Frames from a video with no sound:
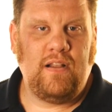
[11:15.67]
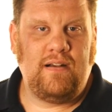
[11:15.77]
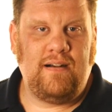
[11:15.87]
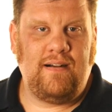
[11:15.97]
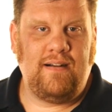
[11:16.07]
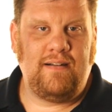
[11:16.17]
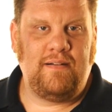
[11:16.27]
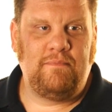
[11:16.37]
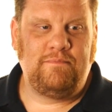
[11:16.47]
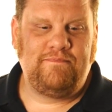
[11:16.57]

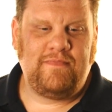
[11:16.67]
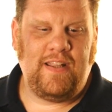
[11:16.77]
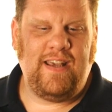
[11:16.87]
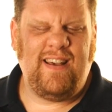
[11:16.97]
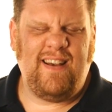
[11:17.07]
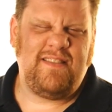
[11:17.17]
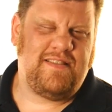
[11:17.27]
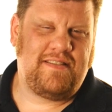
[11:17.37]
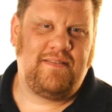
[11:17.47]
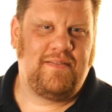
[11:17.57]
um, yeah, I'll
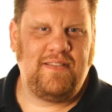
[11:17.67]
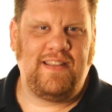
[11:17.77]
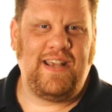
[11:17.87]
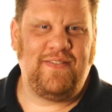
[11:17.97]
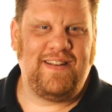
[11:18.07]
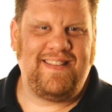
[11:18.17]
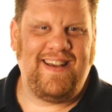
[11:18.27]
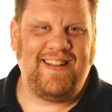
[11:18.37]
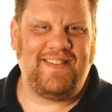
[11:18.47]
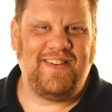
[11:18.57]
just leave it at
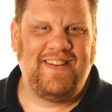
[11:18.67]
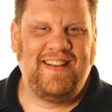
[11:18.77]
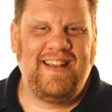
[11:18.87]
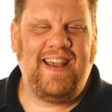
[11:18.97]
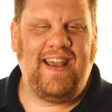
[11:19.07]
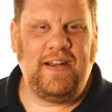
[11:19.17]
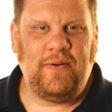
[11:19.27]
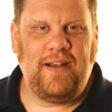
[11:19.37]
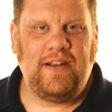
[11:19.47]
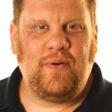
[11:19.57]
that. So
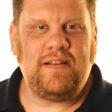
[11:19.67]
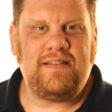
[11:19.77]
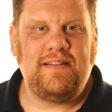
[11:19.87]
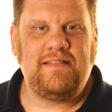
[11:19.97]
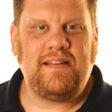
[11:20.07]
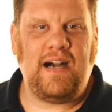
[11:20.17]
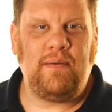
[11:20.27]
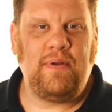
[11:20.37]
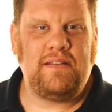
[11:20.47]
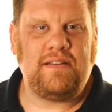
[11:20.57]
anyway, questions,
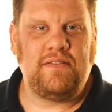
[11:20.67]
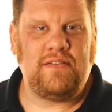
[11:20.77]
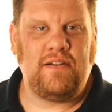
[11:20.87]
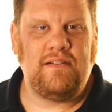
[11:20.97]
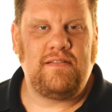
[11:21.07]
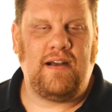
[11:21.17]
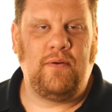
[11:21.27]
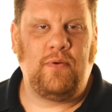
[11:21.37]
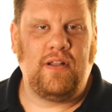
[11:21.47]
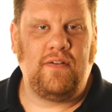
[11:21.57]
comments, concerns,
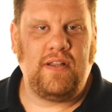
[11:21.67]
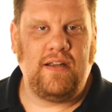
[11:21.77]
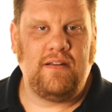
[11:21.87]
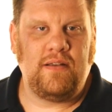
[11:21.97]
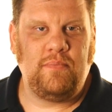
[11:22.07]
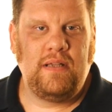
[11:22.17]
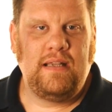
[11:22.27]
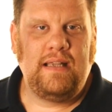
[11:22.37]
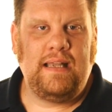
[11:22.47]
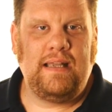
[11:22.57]
I would love to hear them.
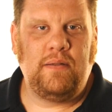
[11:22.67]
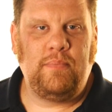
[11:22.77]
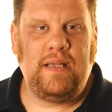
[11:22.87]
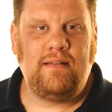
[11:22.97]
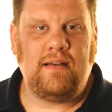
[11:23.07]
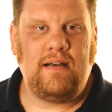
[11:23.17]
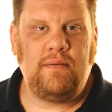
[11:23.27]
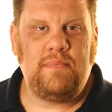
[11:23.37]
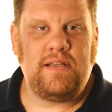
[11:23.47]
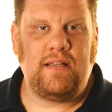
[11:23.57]
In the
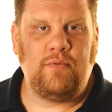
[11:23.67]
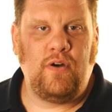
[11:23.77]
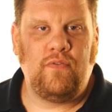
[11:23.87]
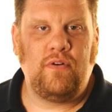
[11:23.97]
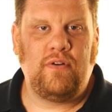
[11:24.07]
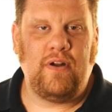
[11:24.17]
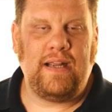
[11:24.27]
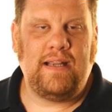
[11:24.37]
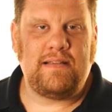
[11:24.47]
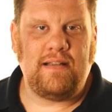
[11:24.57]
meantime, send them over.
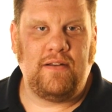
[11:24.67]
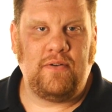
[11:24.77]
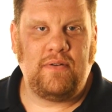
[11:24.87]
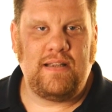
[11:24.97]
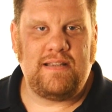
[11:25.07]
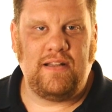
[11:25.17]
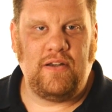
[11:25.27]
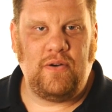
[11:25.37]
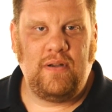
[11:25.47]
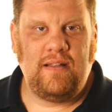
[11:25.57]
Greg Cazillo,
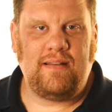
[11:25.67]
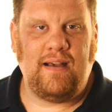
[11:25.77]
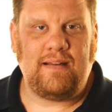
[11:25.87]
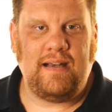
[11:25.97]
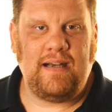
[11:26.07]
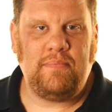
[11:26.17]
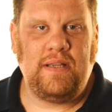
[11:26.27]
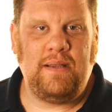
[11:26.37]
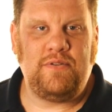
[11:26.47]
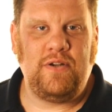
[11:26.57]
cazillo.com.
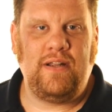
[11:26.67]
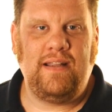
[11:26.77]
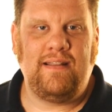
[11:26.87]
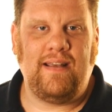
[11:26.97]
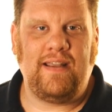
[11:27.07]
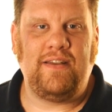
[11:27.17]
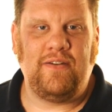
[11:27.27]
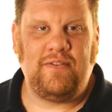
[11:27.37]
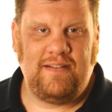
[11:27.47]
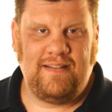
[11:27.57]
Keep shooting. Thank
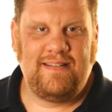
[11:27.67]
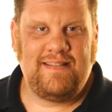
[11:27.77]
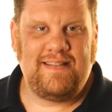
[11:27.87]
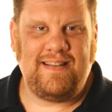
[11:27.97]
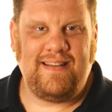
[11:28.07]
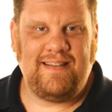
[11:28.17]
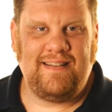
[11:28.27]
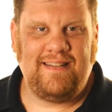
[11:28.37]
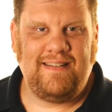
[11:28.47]
you. See ya.